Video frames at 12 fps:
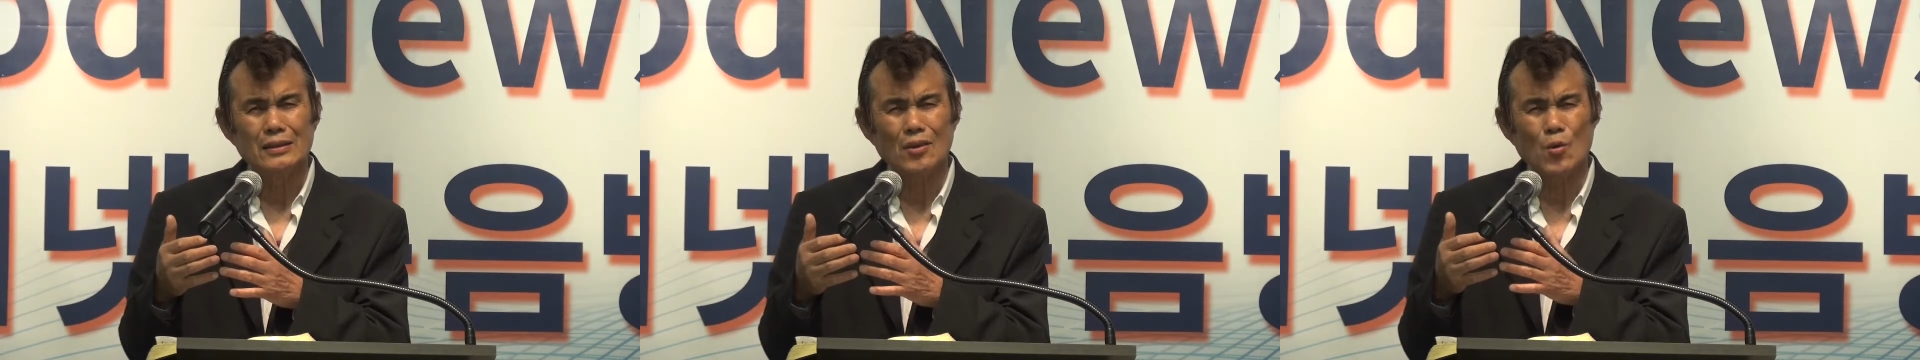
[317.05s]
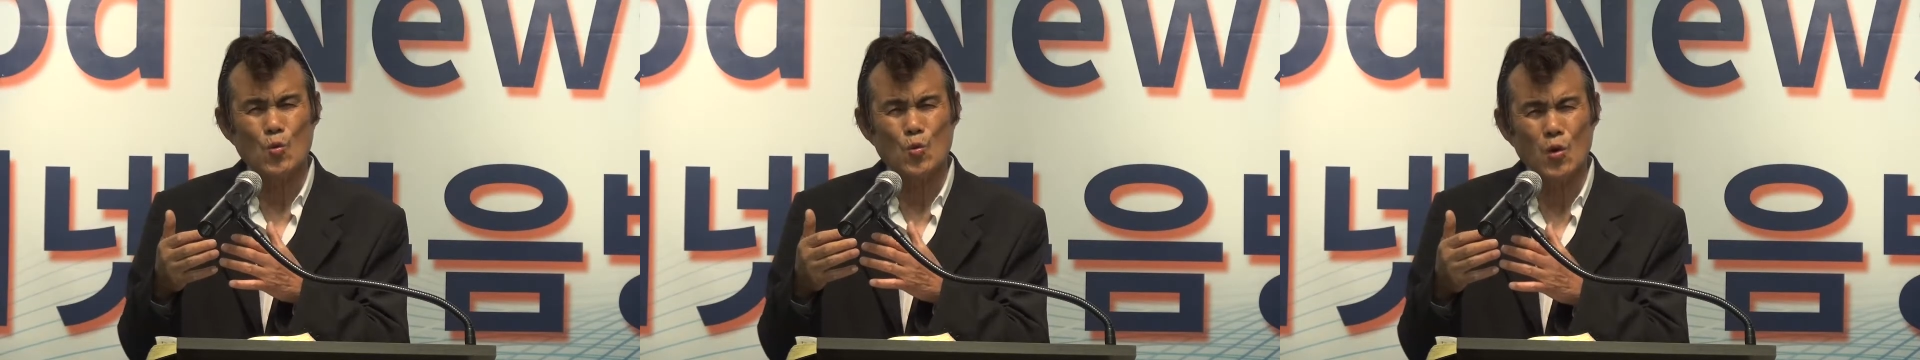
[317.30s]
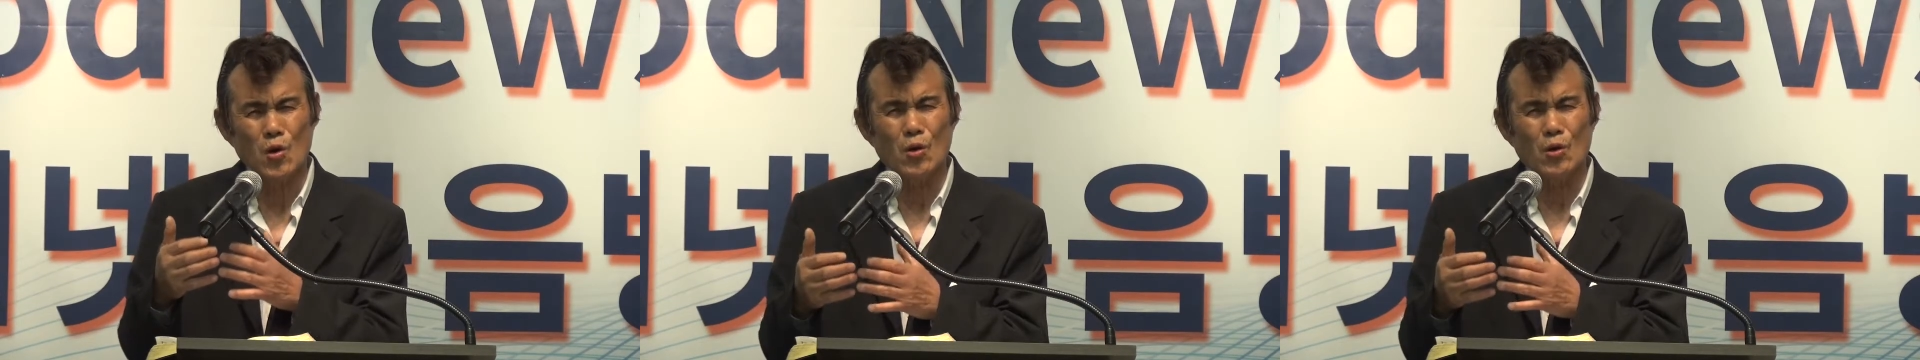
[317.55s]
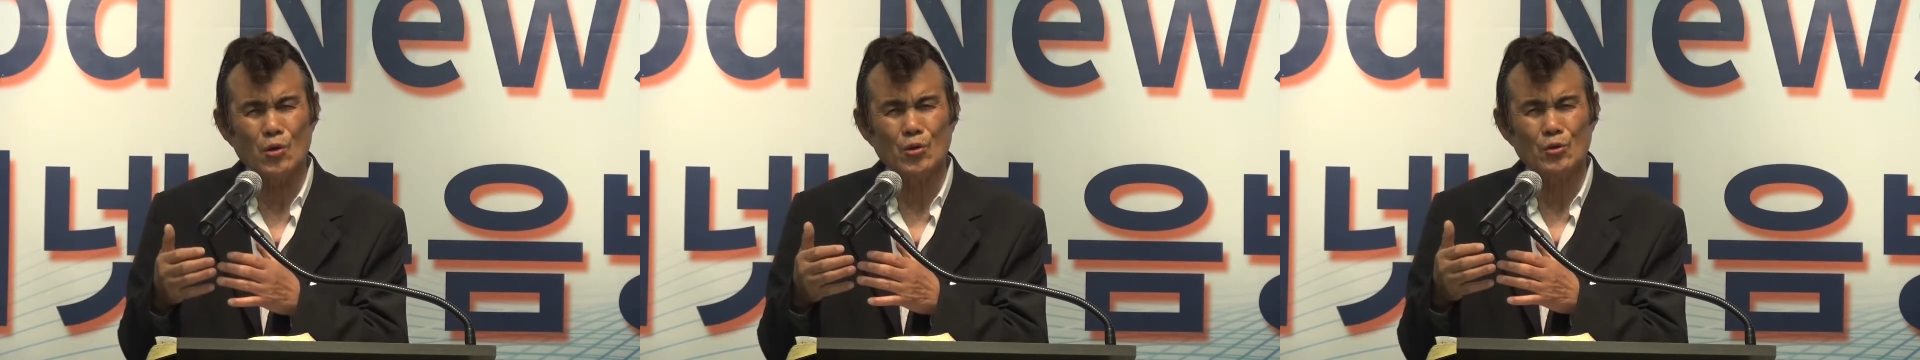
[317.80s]
the
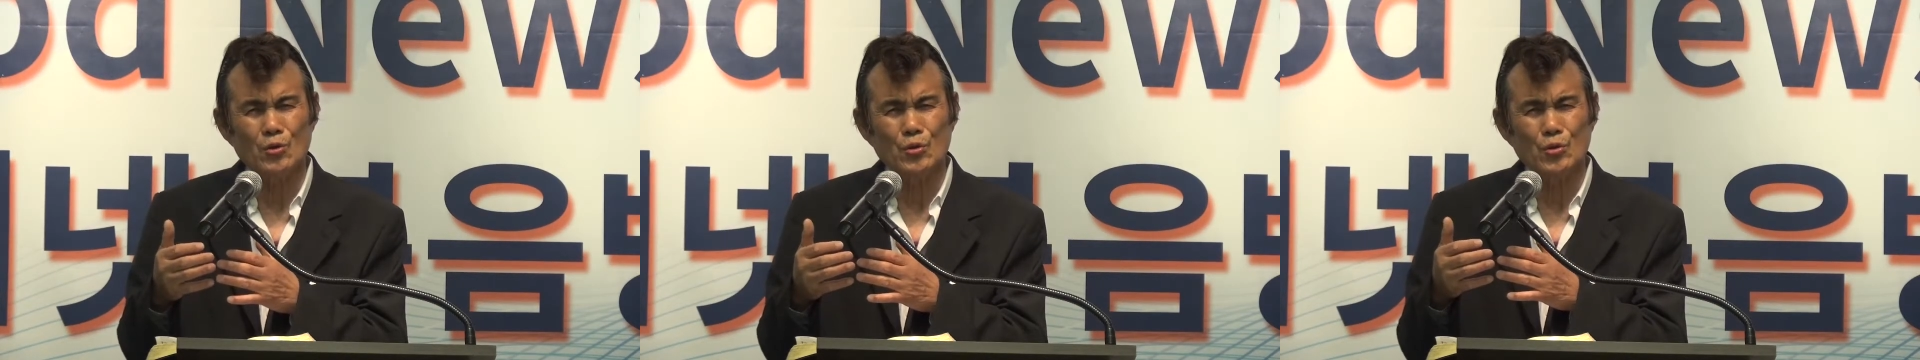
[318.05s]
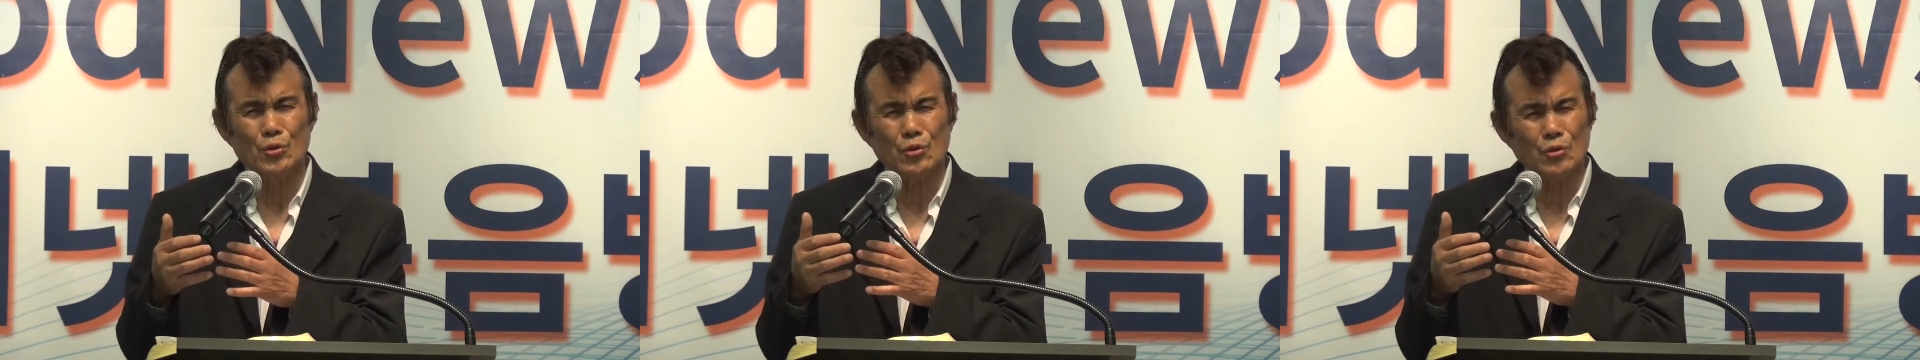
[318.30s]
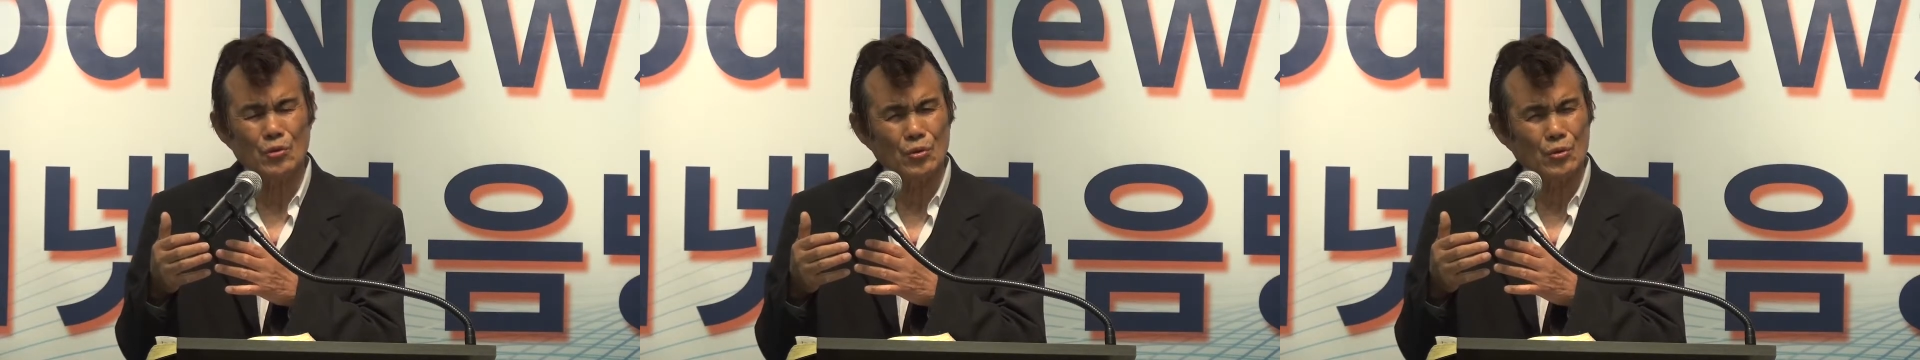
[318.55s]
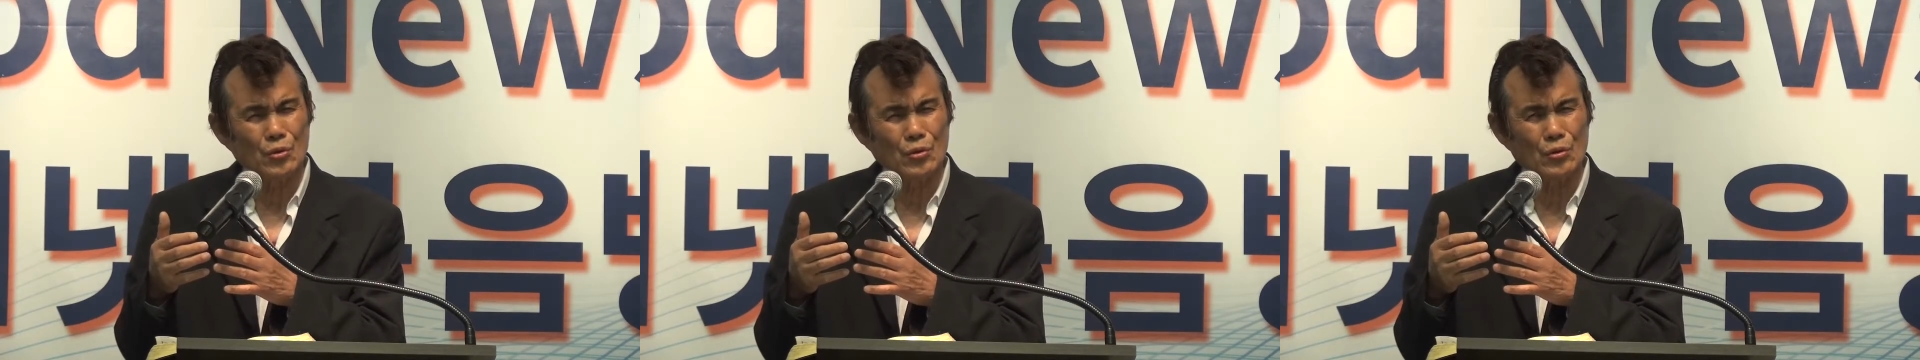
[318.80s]
world you're
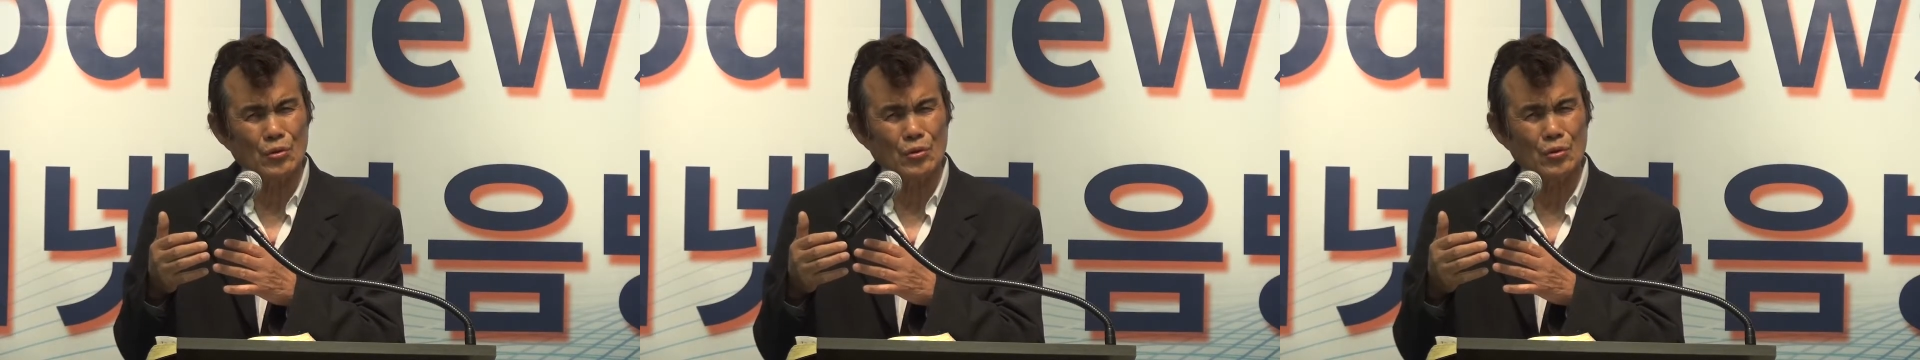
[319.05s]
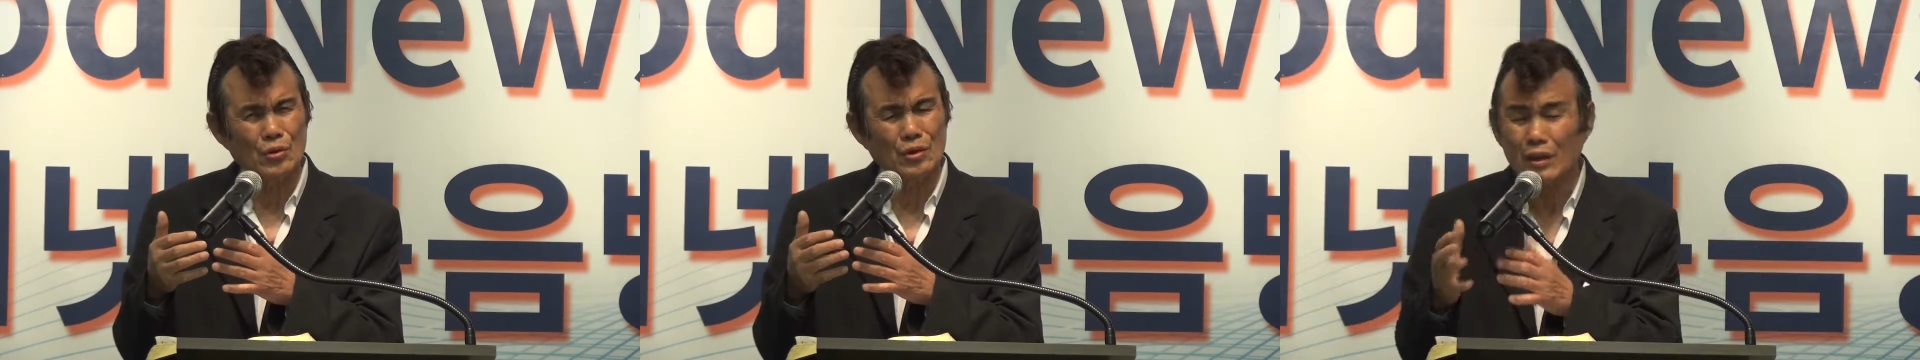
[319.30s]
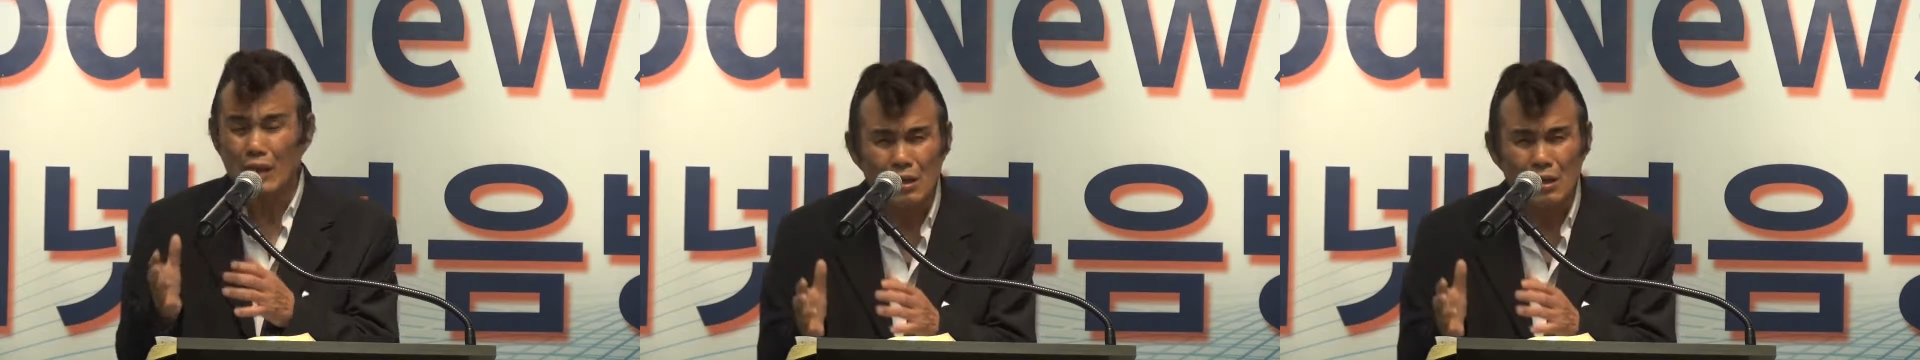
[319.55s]
gonna